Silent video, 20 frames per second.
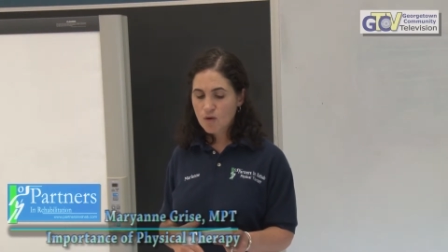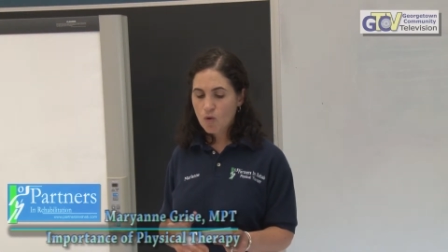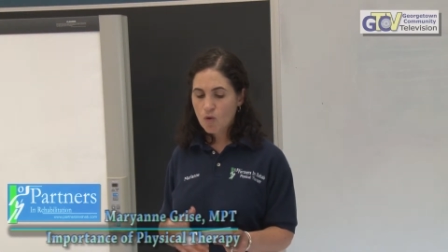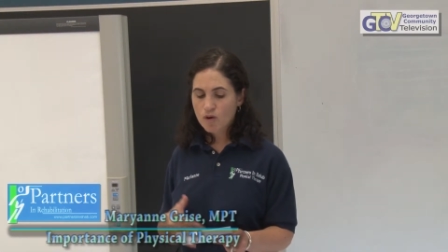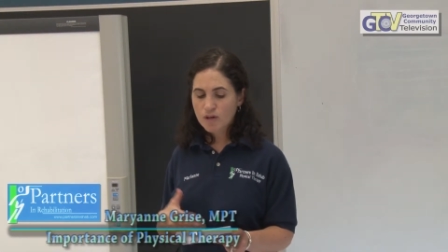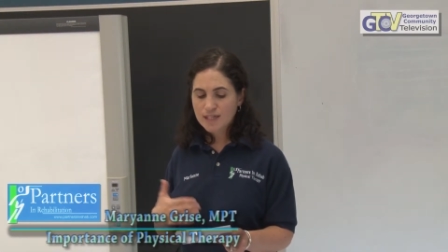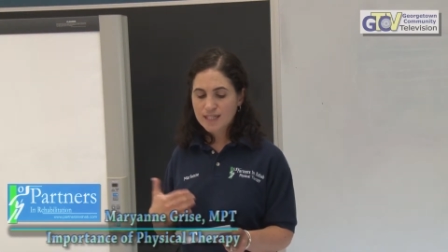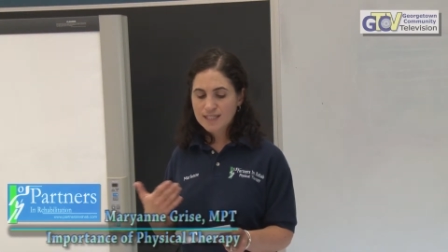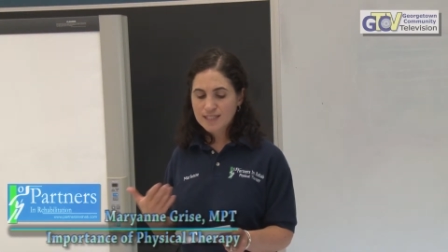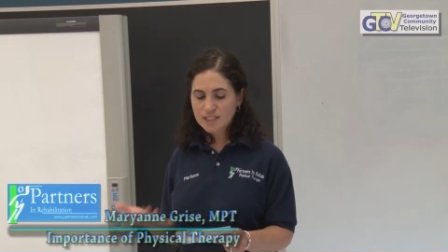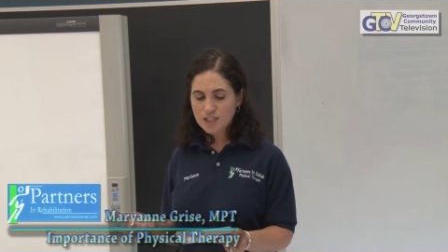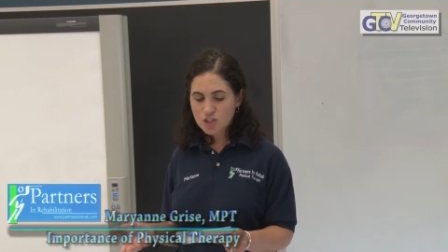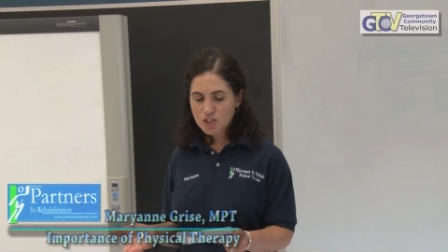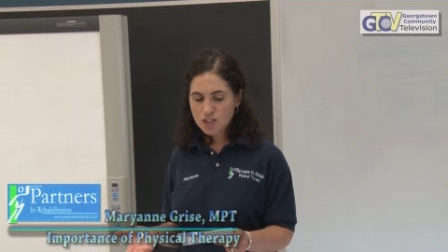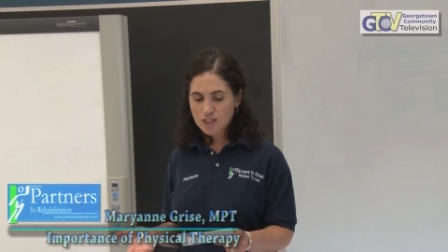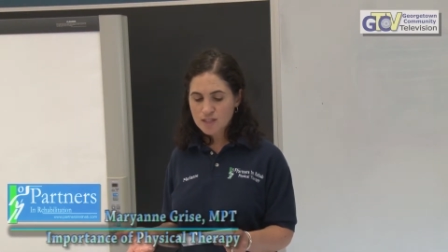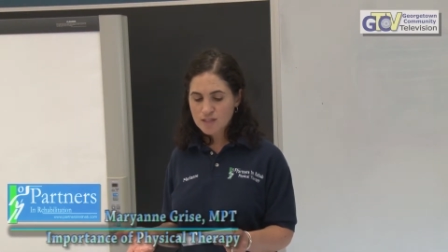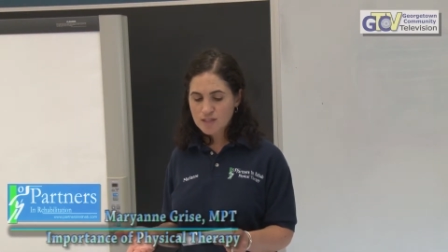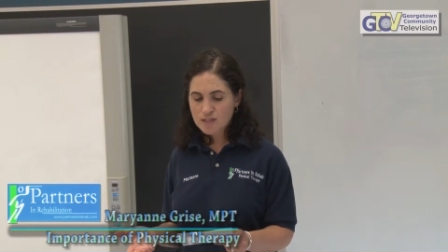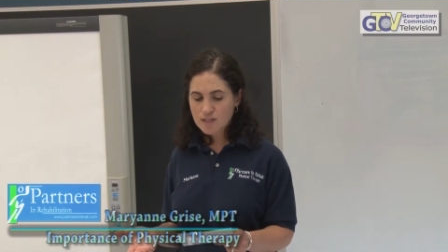or
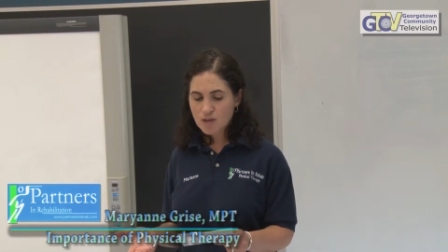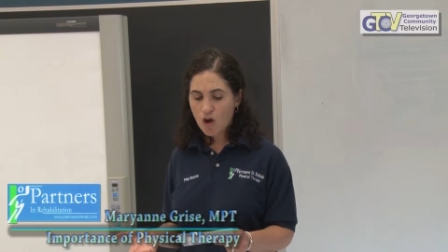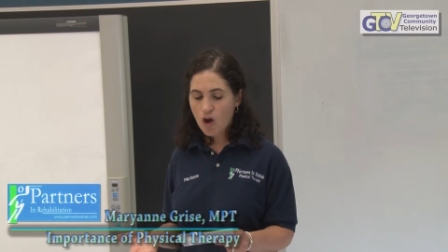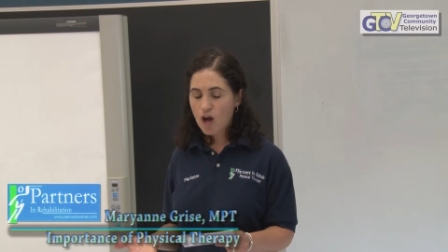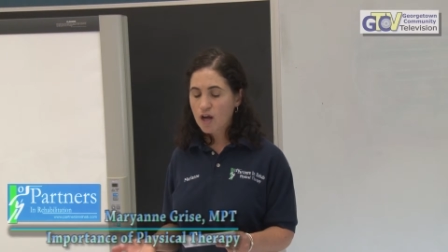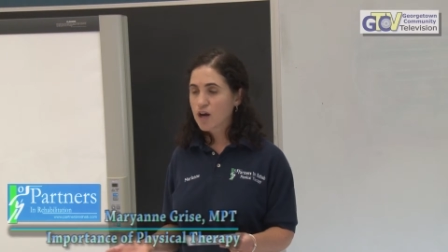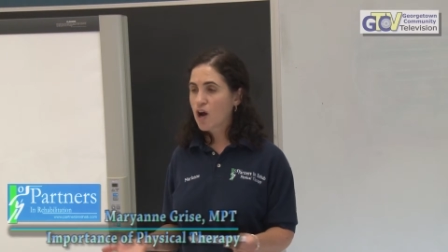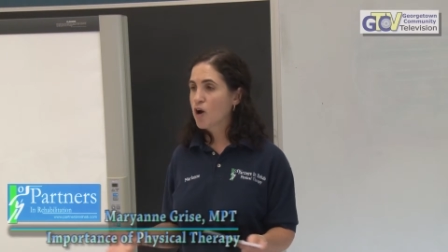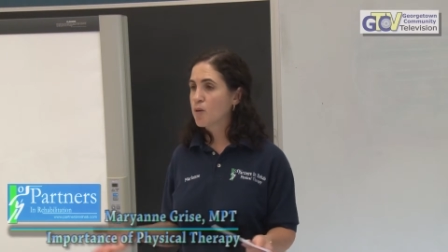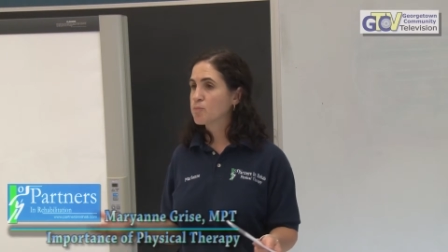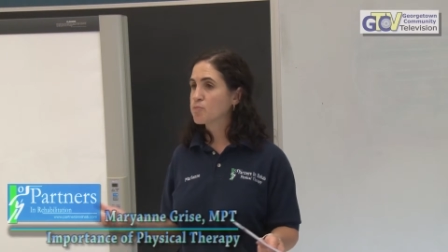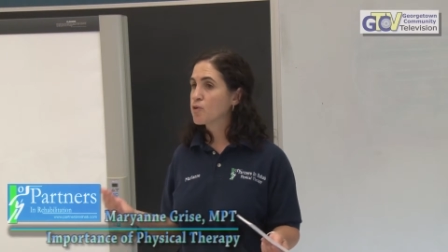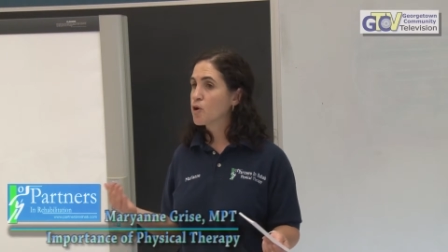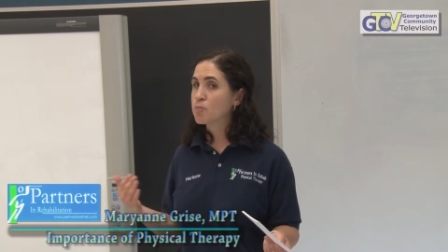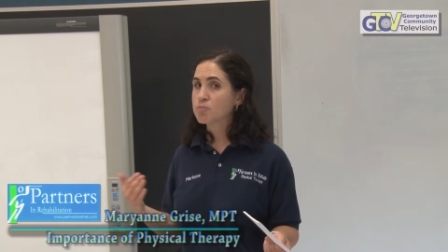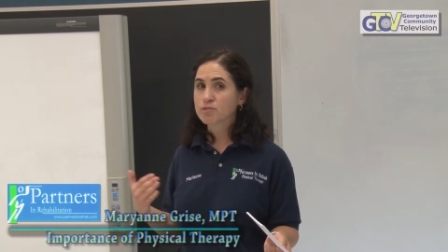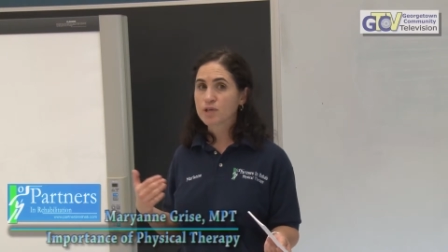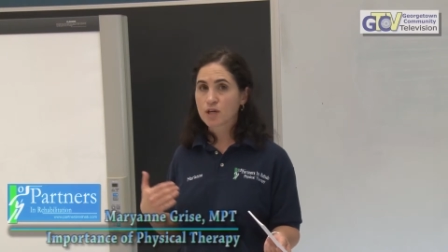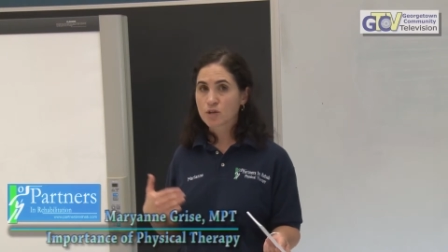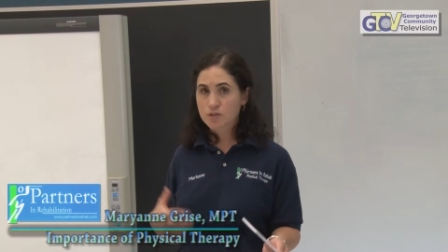conditions on our
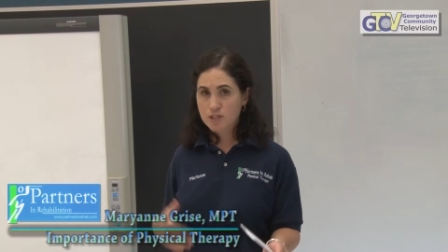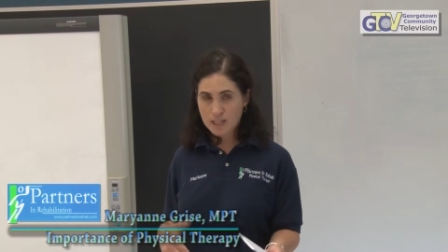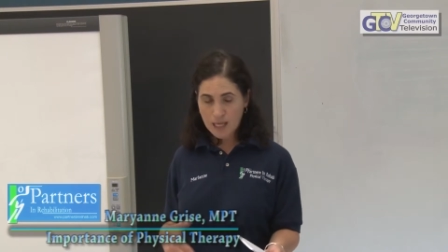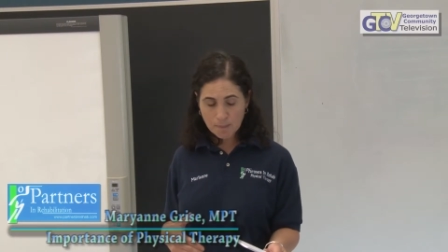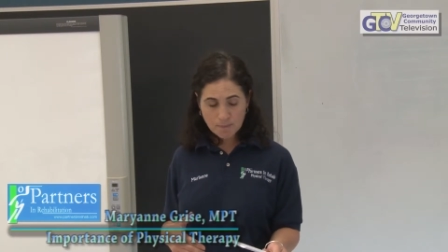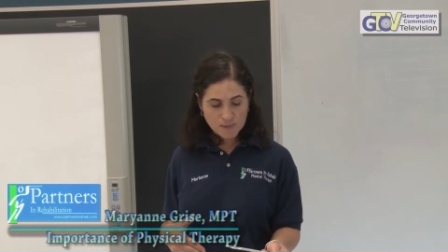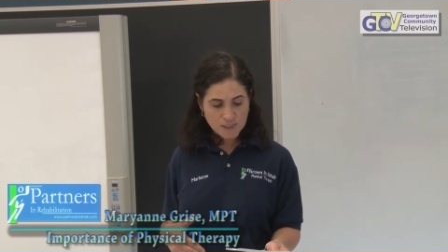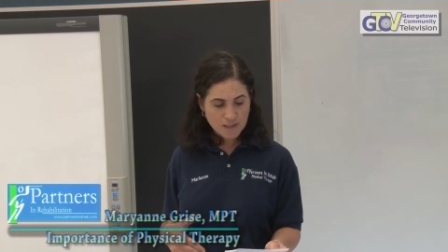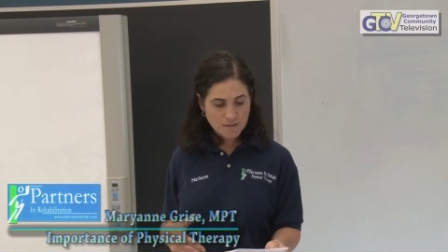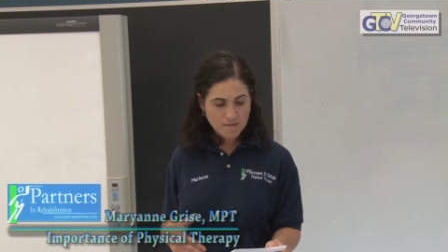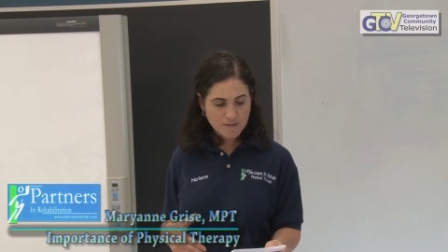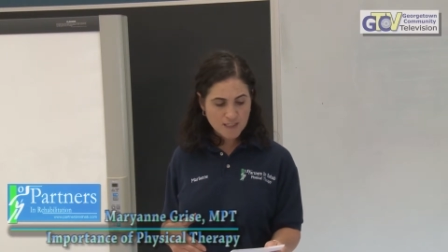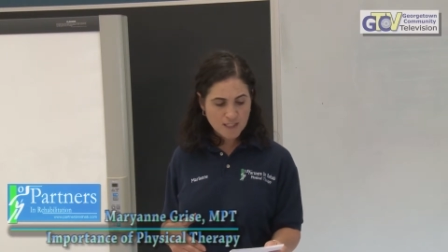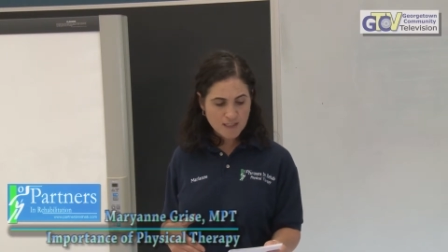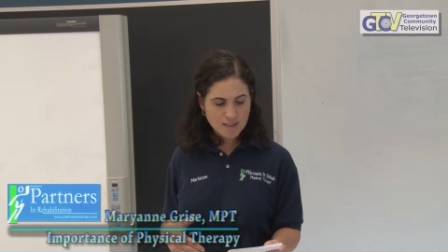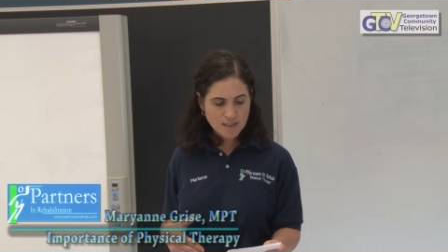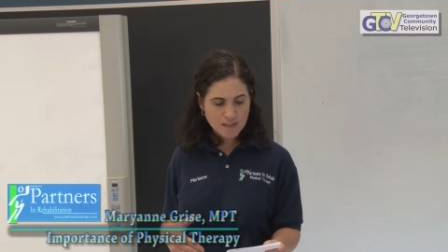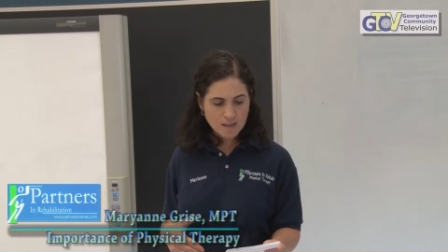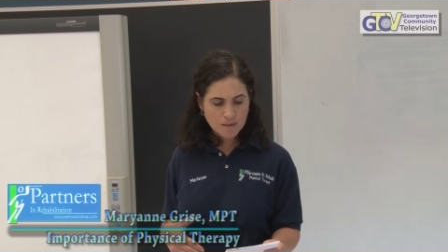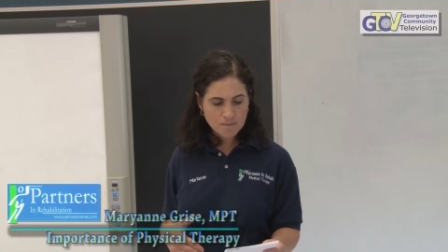proprioceptive
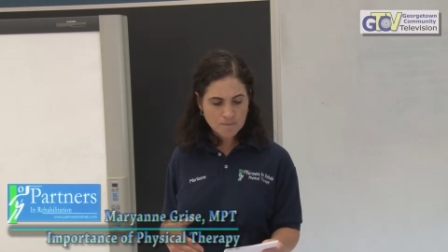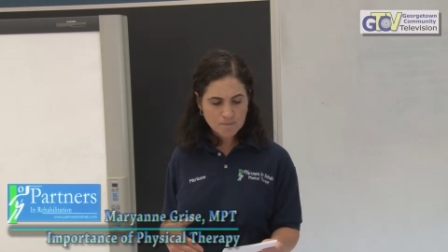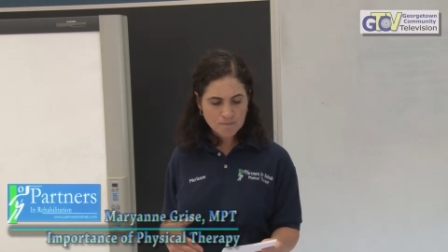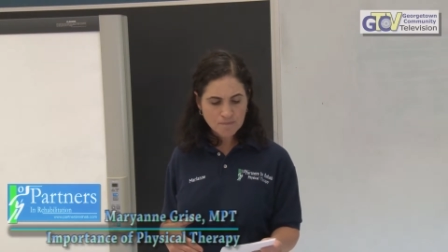system.